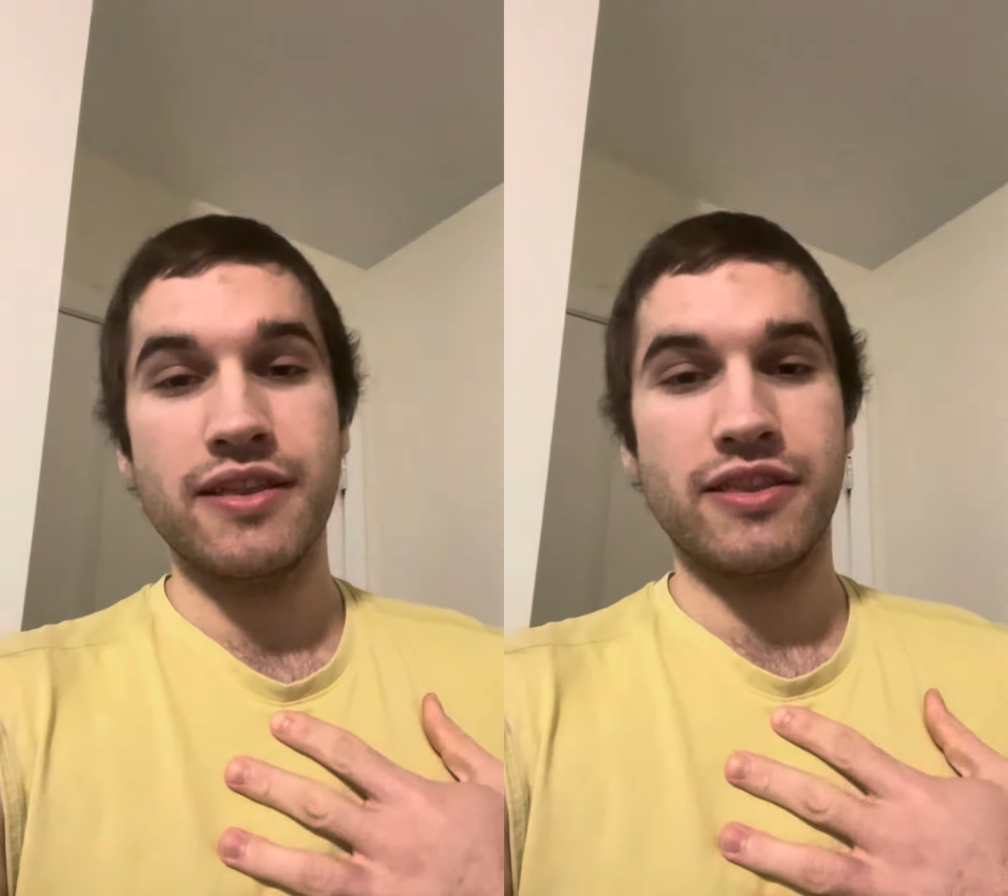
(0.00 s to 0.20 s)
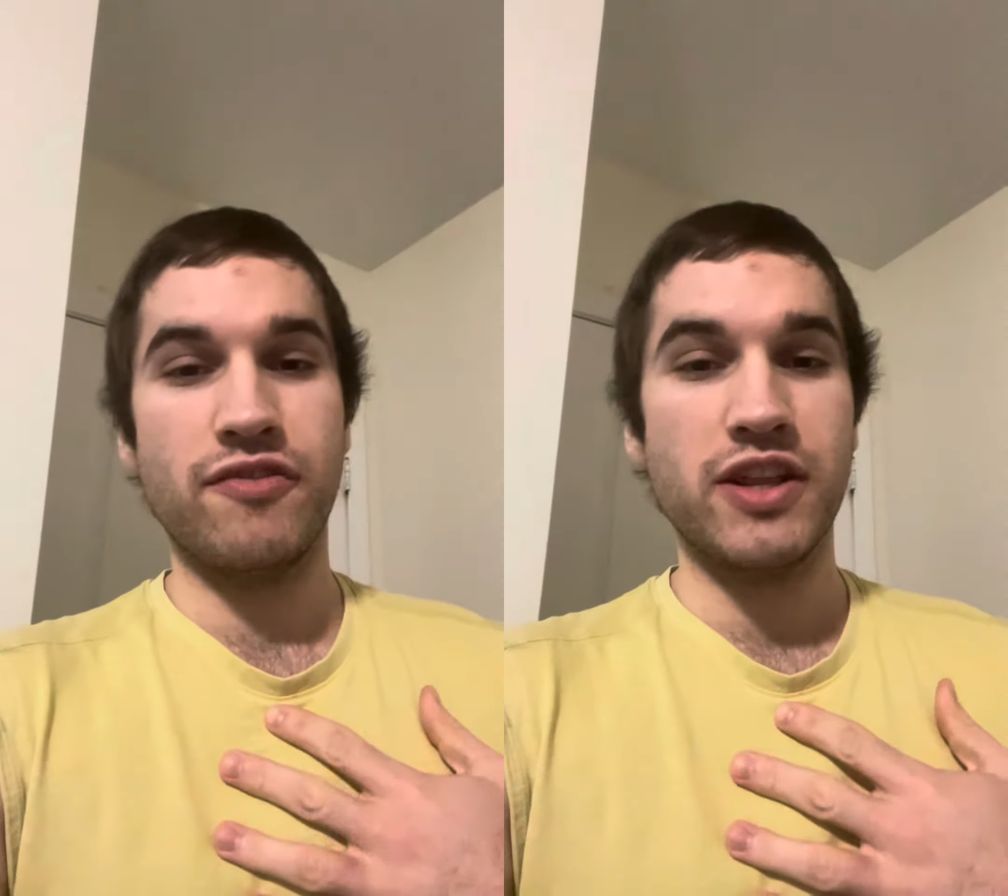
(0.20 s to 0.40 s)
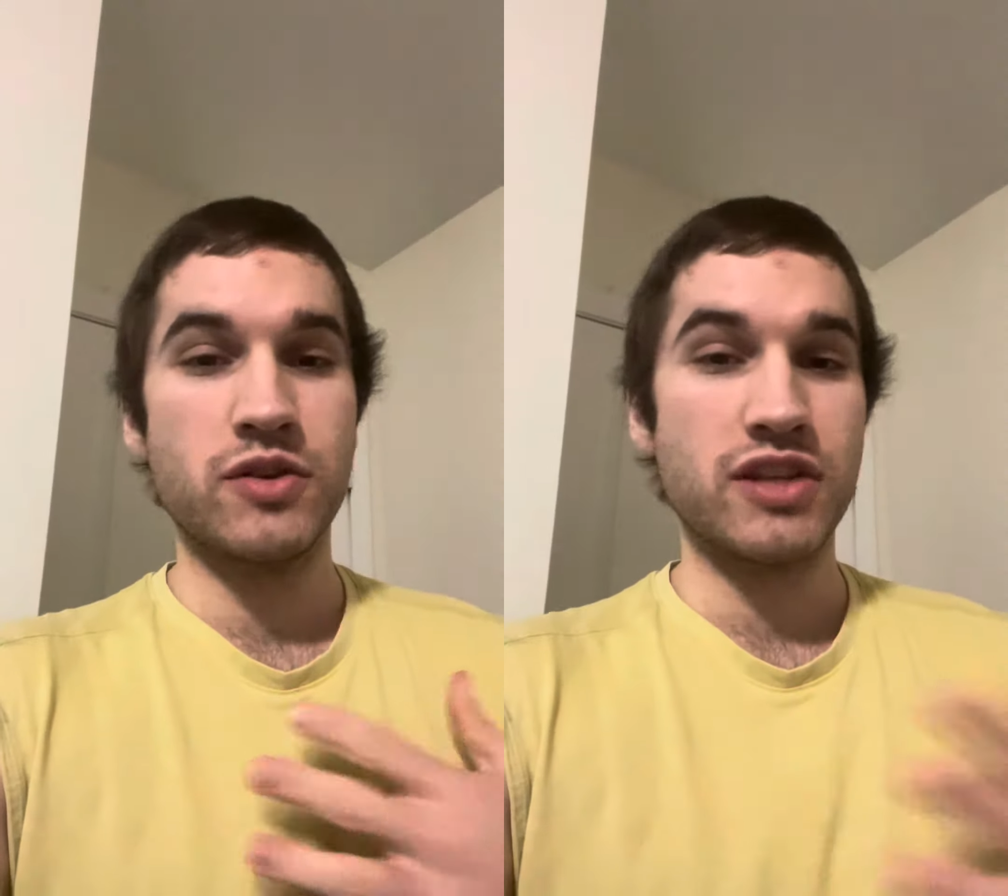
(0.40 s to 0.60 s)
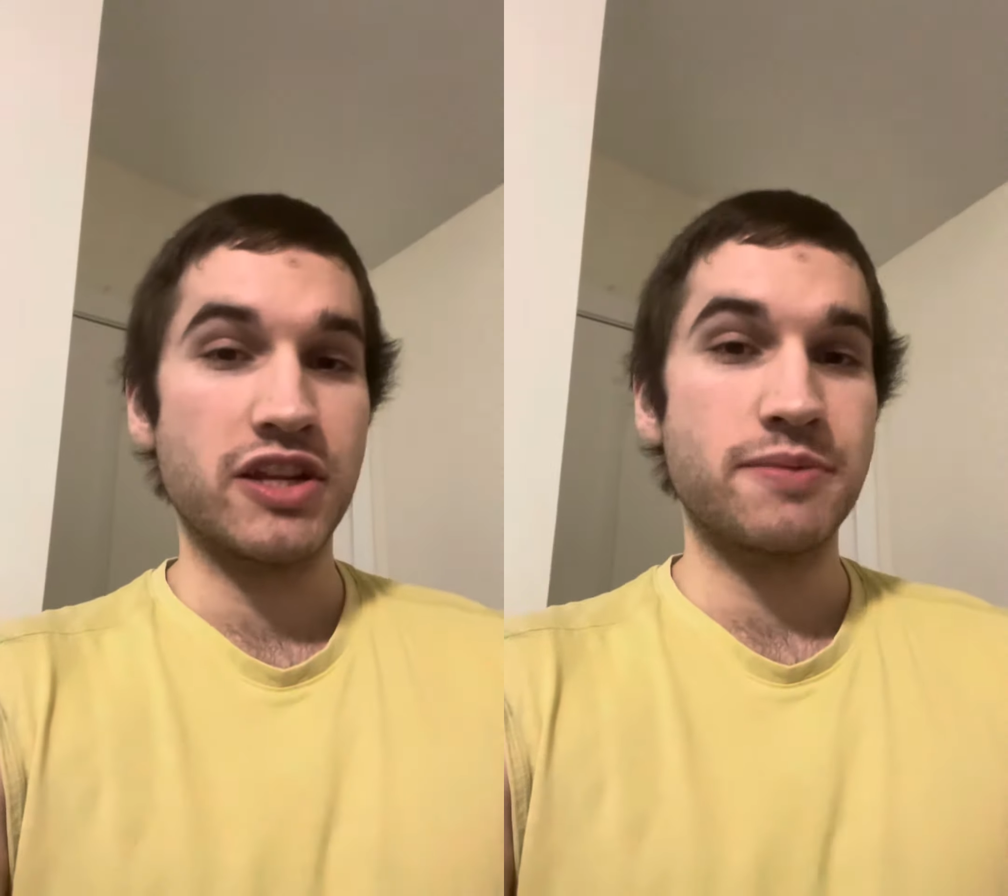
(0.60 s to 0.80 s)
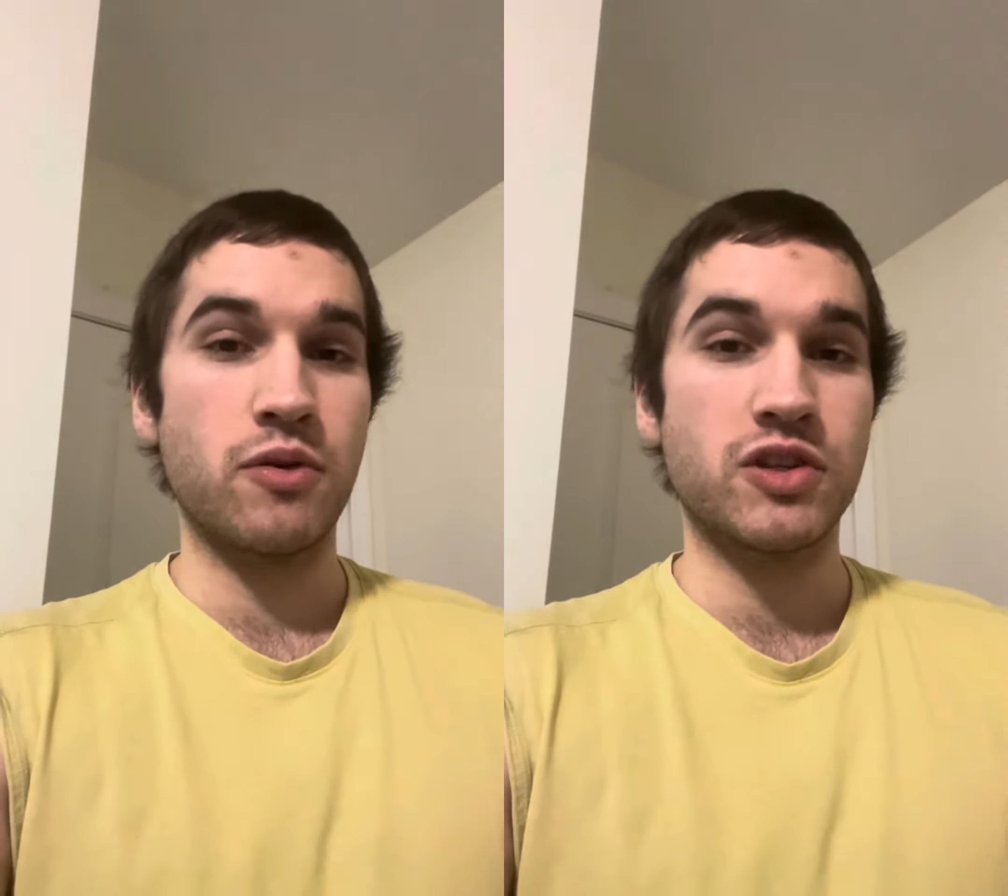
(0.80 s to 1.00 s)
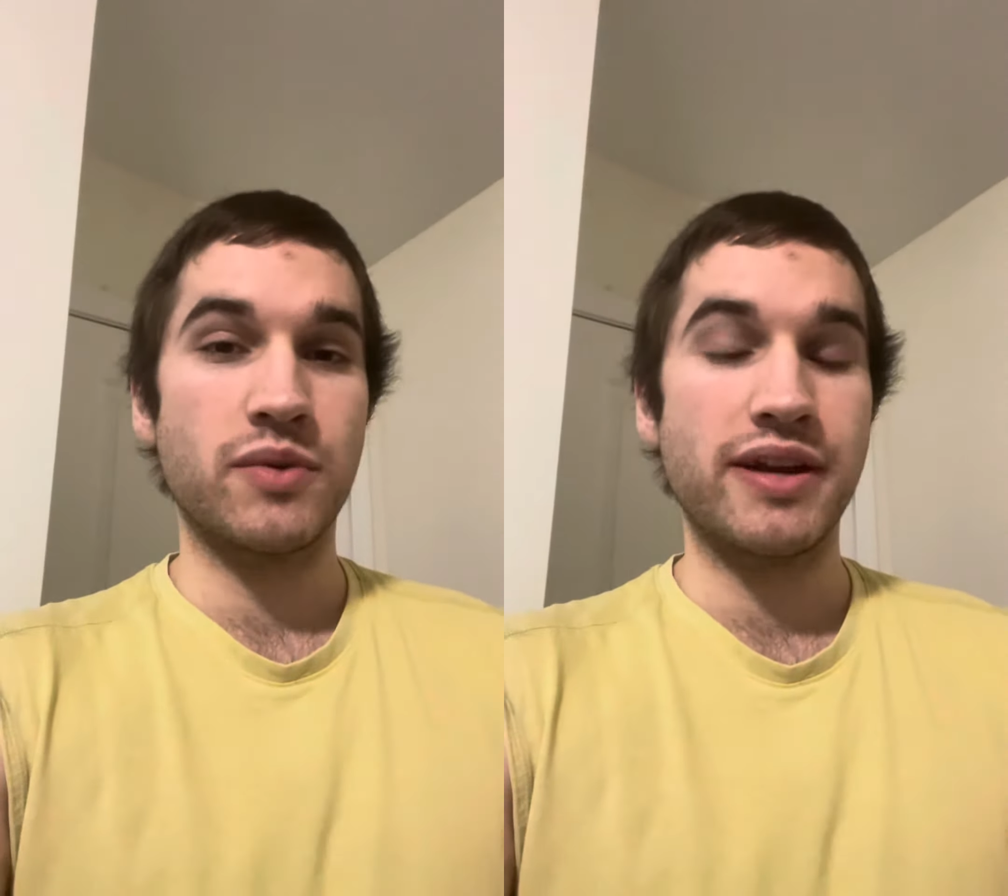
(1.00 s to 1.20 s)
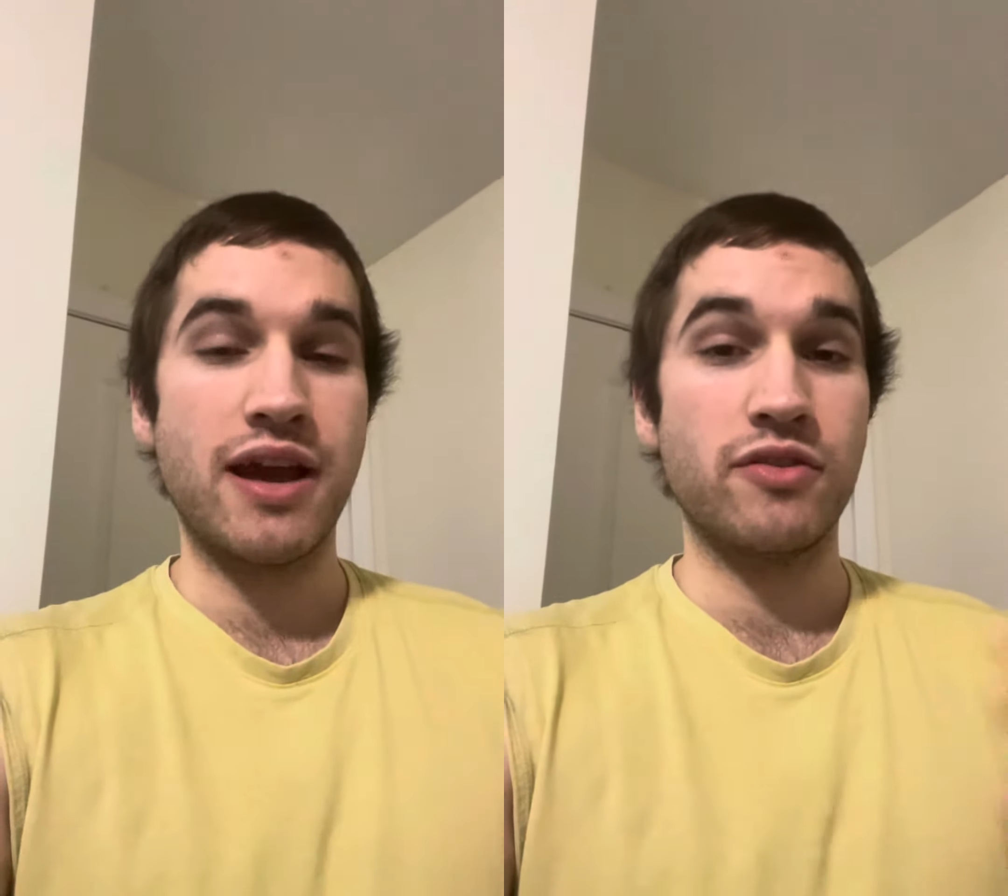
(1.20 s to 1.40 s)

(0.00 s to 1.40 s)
The videos I just posted right now,